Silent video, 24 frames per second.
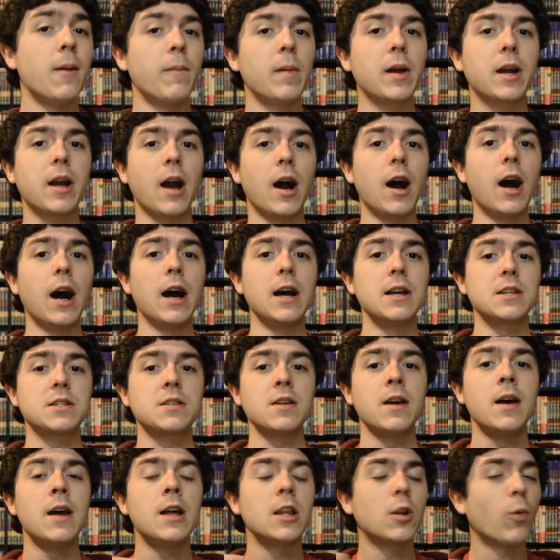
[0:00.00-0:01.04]
Because
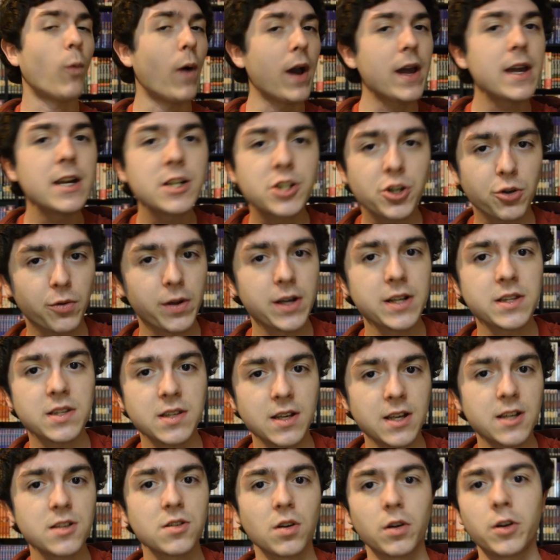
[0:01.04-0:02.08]
the way he treats
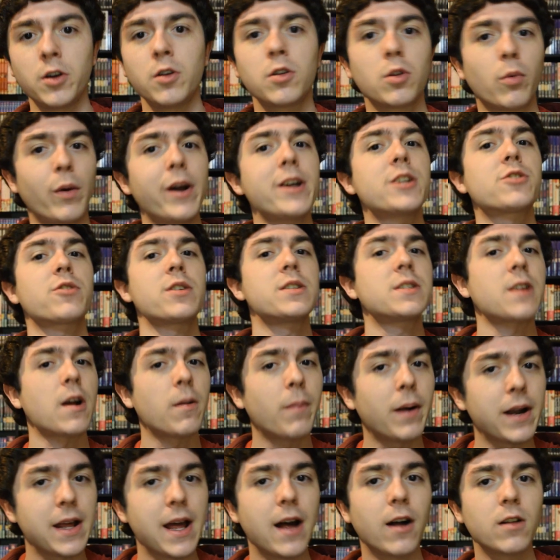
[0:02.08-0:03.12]
Izuku, the way he treats
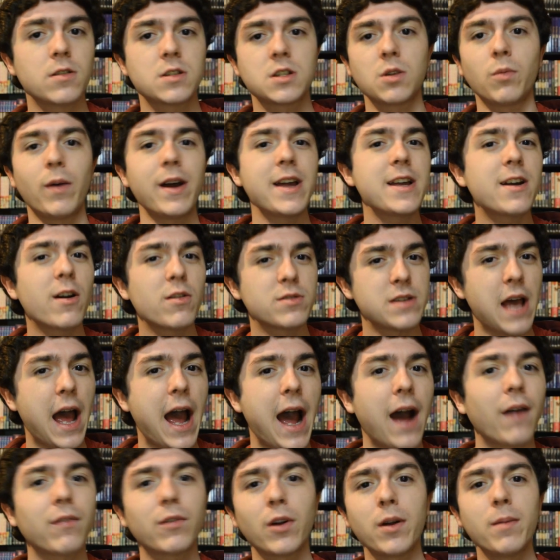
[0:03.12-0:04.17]
everybody else, the way he goes
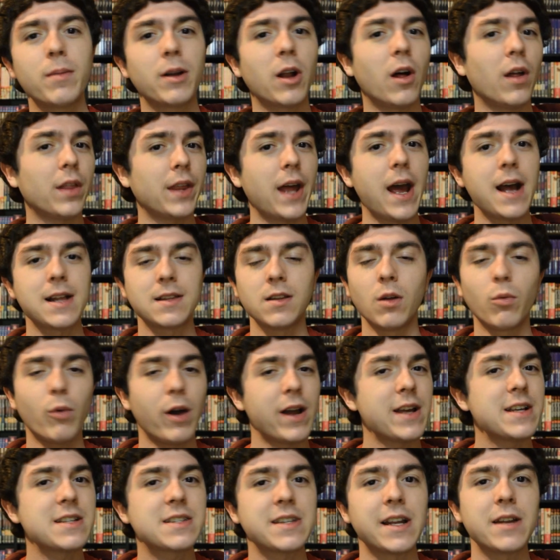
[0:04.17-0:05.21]
after him and all that, and the
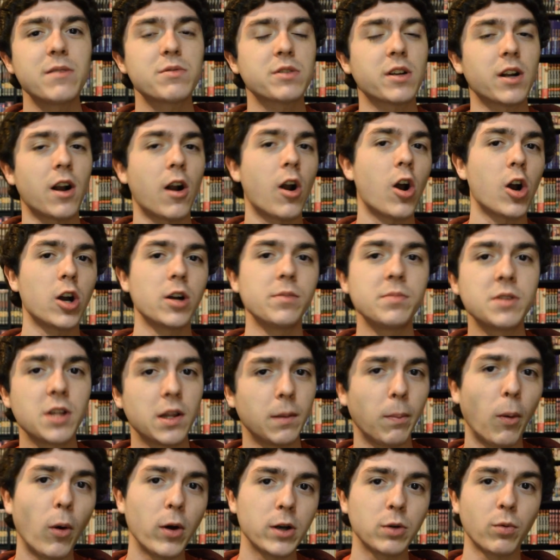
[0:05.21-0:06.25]
way he said he was going to hurt him to
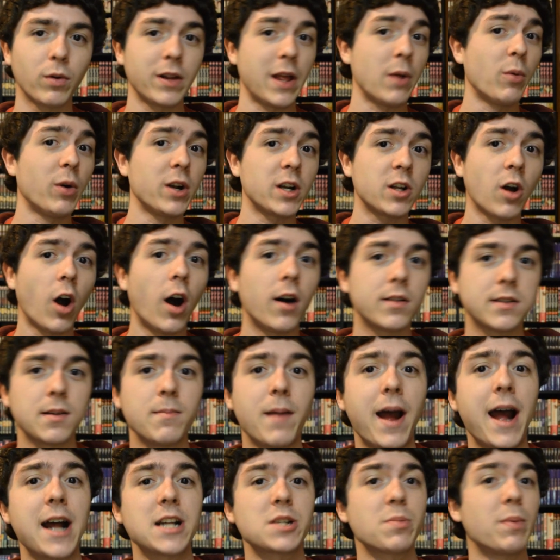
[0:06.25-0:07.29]
the point to where they wouldn't call it the
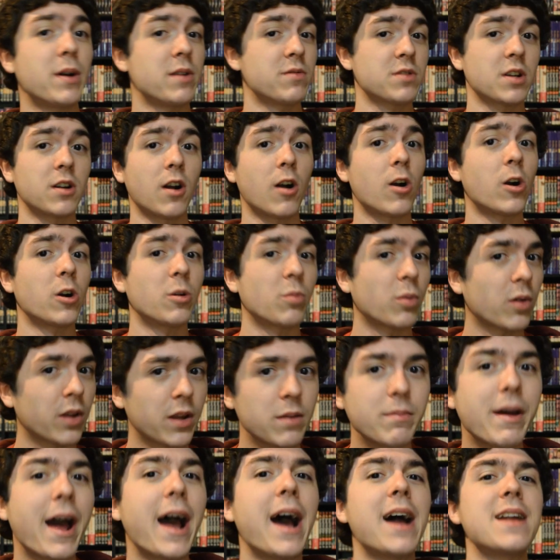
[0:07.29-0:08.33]
match, but he was going to hurt him
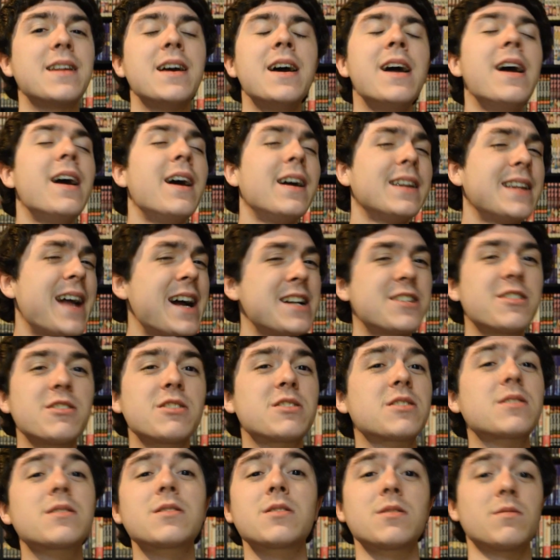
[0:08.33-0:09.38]
really bad, that
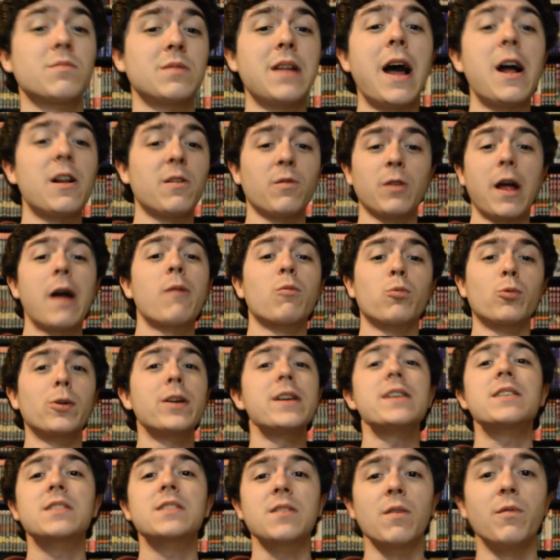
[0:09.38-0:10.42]
just, that, that really
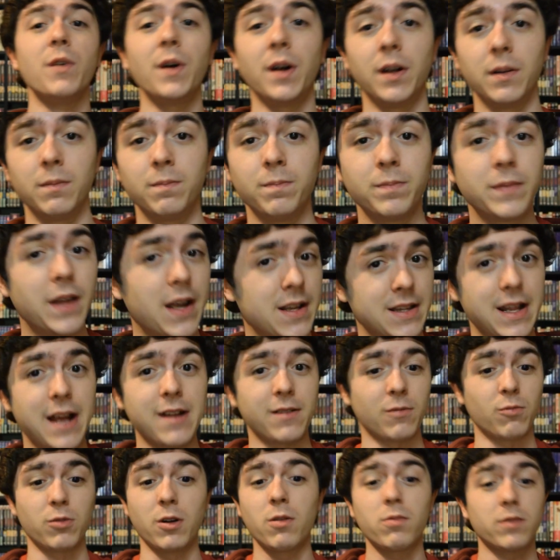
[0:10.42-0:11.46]
a villain. That,
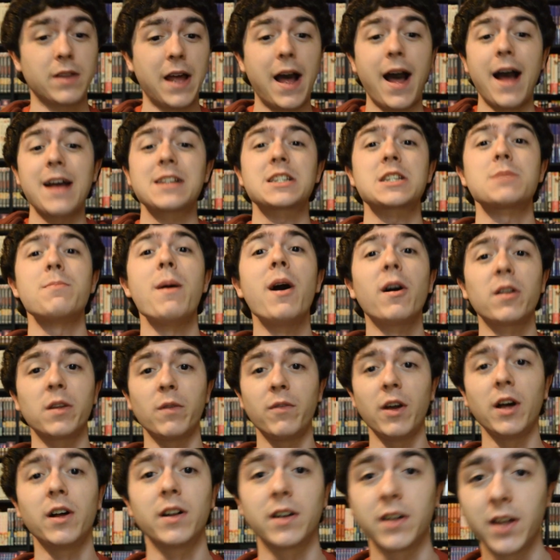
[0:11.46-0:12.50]
that, that, I smell the
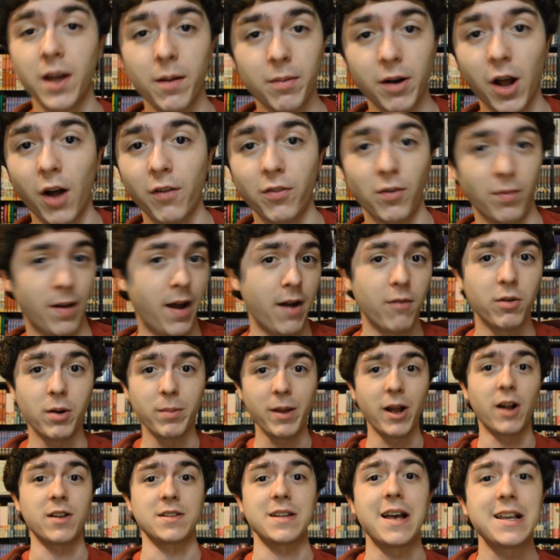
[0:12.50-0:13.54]
villain coming off him. I want to
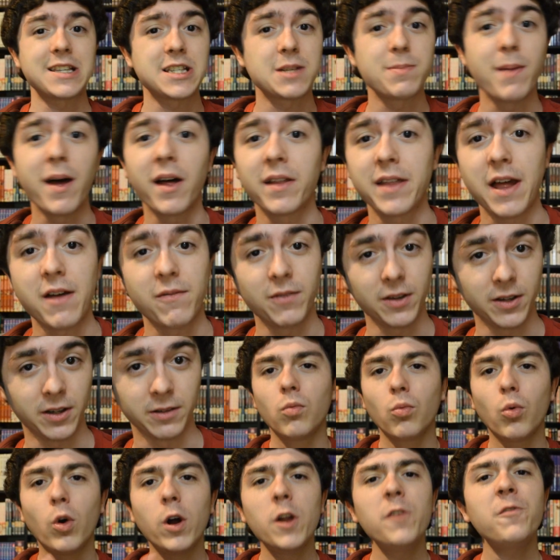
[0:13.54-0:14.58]
be honest. I smell that villain.
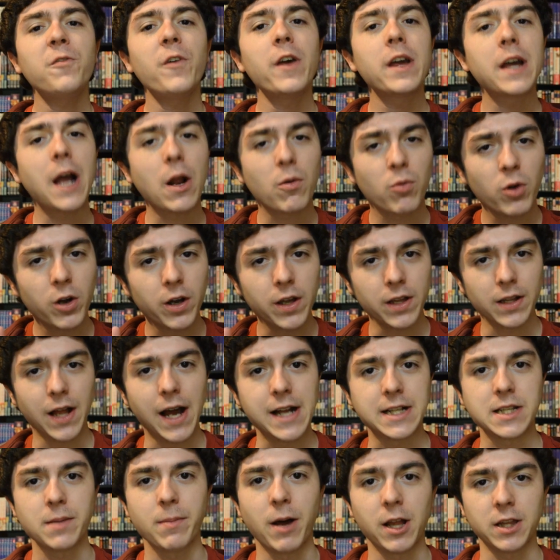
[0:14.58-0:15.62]
One thing I really
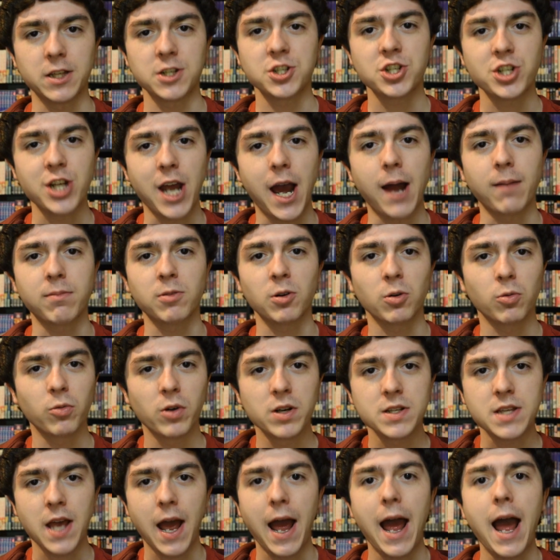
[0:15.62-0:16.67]
liked about this chapter
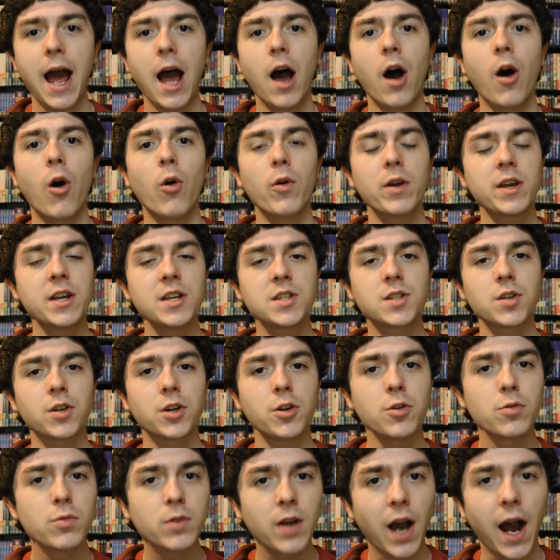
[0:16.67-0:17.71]
was how
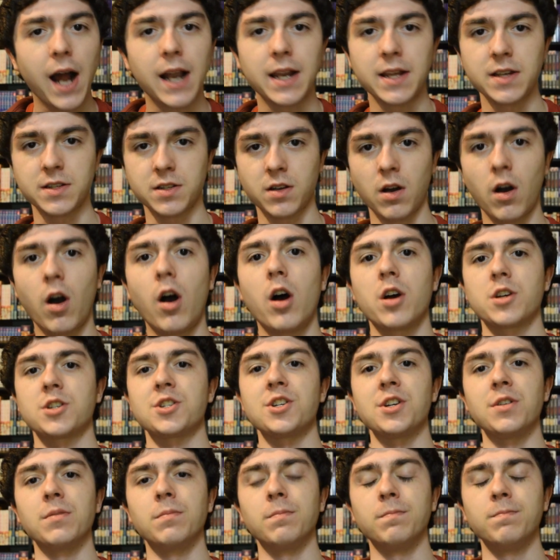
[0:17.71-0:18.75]
Izuku got his
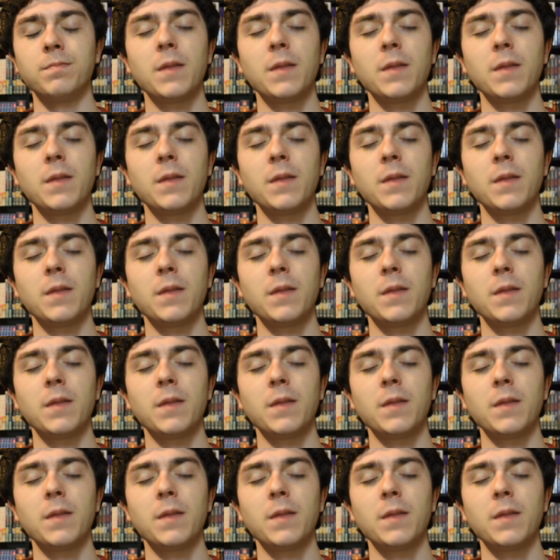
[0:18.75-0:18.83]
costume.